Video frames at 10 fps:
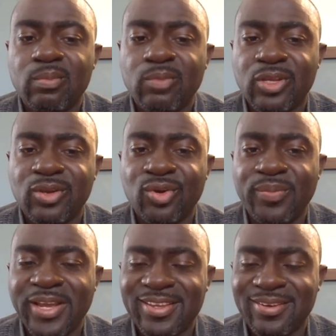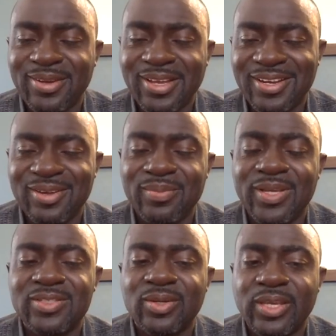You can go back and look at the
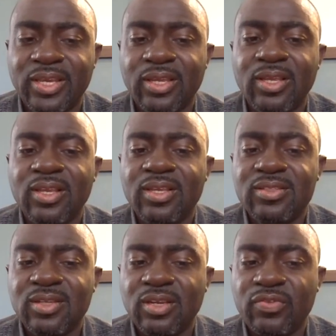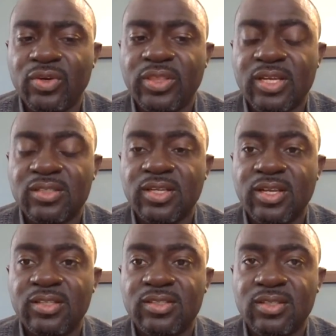numbers, okay? So
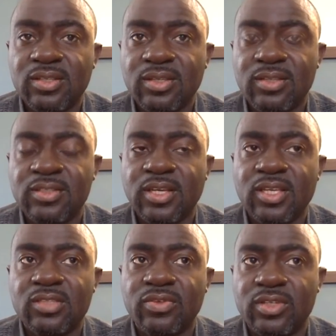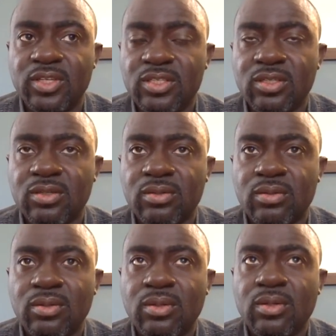$84,000 in 10 years for
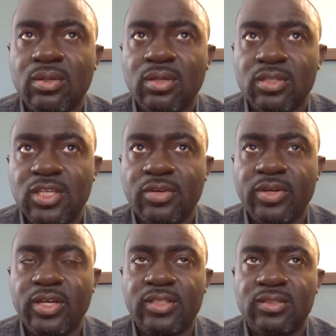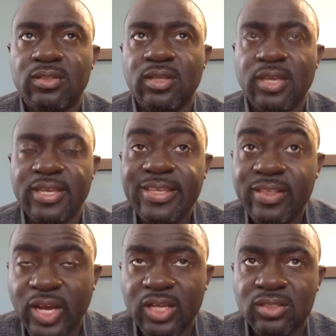diesel generator,
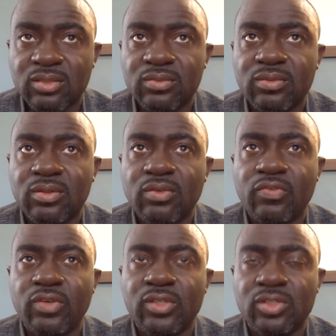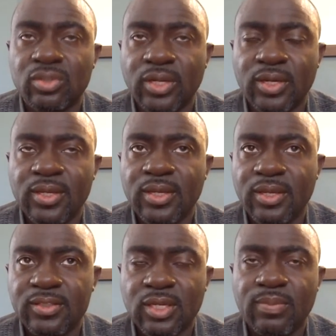80,000 for the solar.
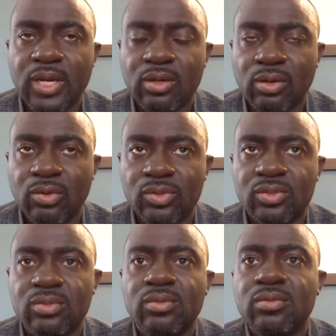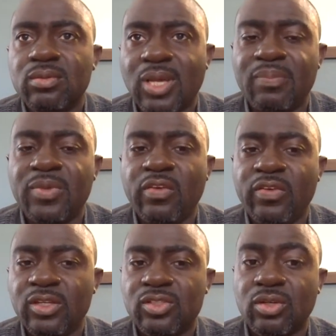It's about close. I'm giving
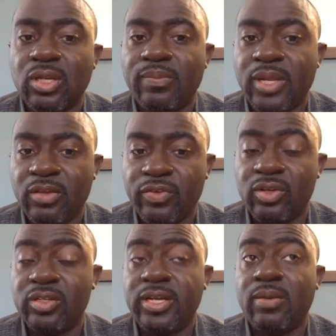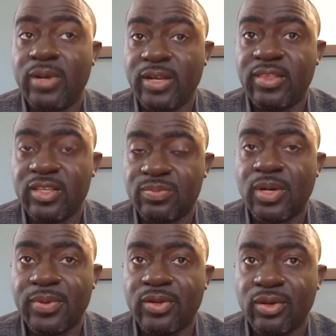the solar a benefit of that, but I think it's
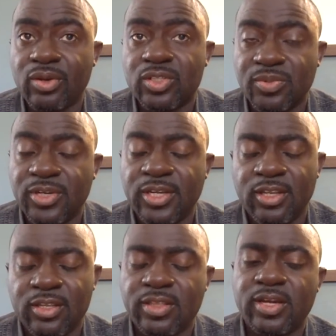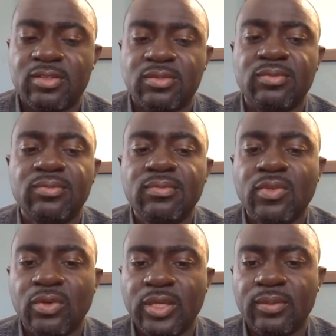probably going to cost more than 80,000.
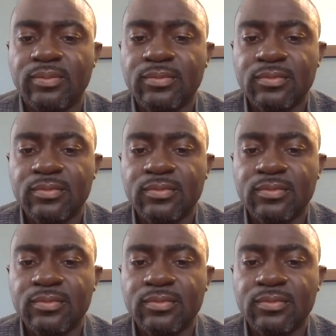Okay.